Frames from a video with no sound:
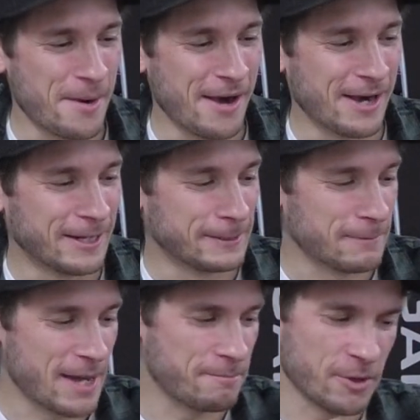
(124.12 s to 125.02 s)

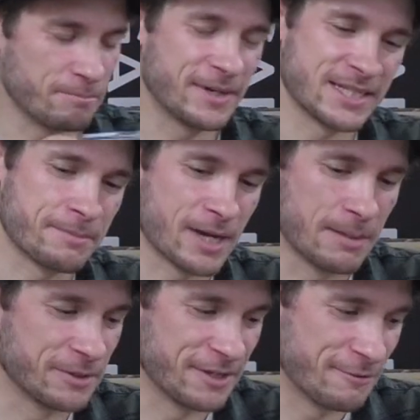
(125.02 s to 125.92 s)
I picked up a
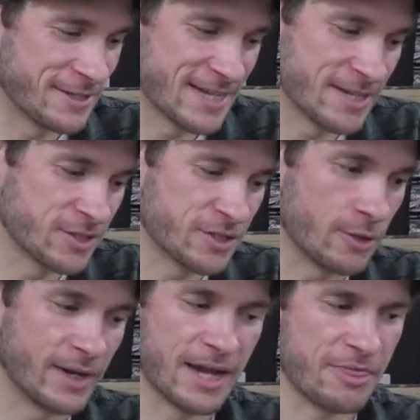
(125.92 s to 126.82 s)
couple different sizes
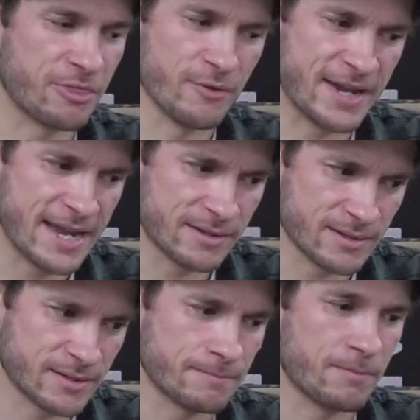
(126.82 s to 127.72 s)
though. I got
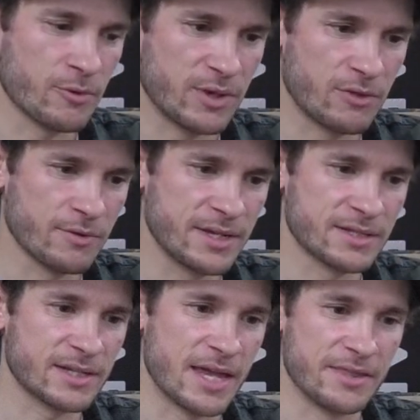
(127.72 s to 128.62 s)
3/8s,
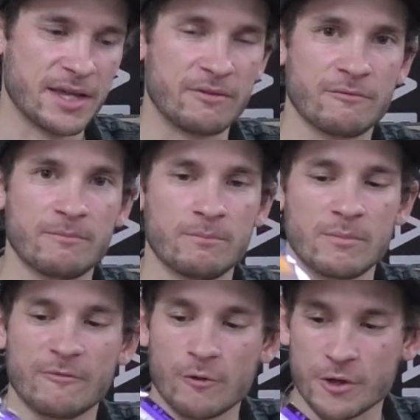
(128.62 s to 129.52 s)
3.3s, and then
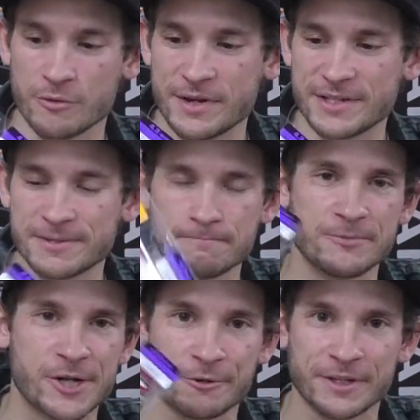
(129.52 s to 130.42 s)
4.3s.
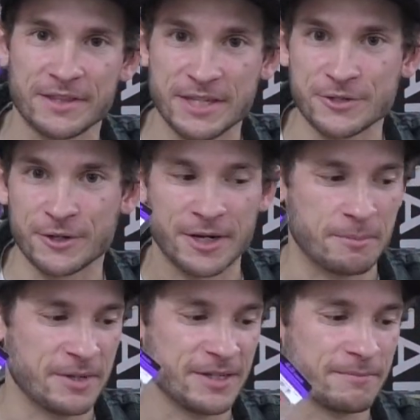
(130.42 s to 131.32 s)
Generally, these are going to
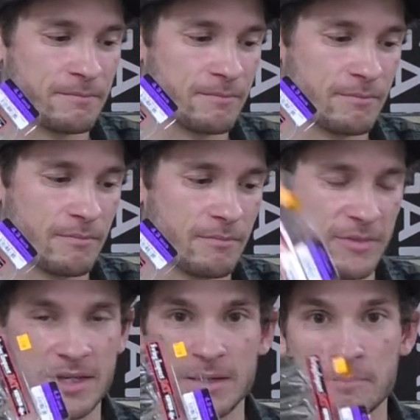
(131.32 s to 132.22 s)
be
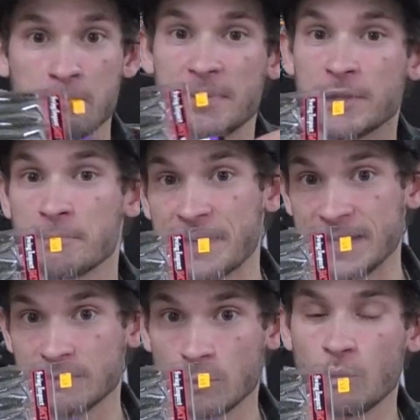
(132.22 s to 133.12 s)
the bigger
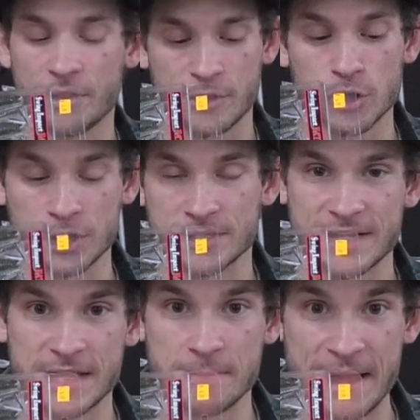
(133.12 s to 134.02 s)
bait with the hooks
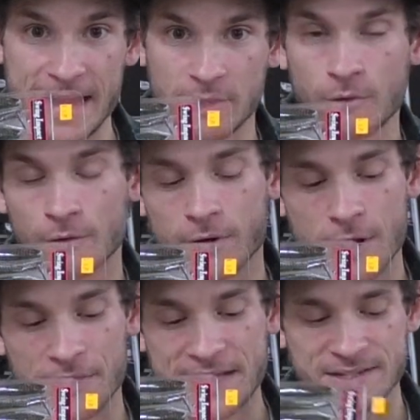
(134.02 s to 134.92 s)
in the back or
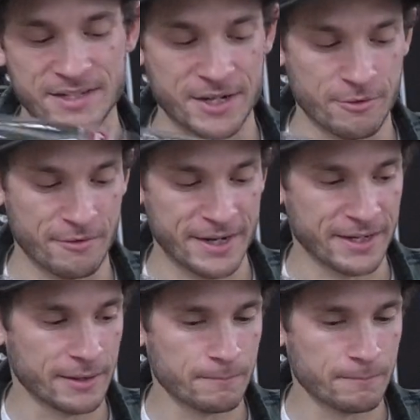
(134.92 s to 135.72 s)
on that center rig.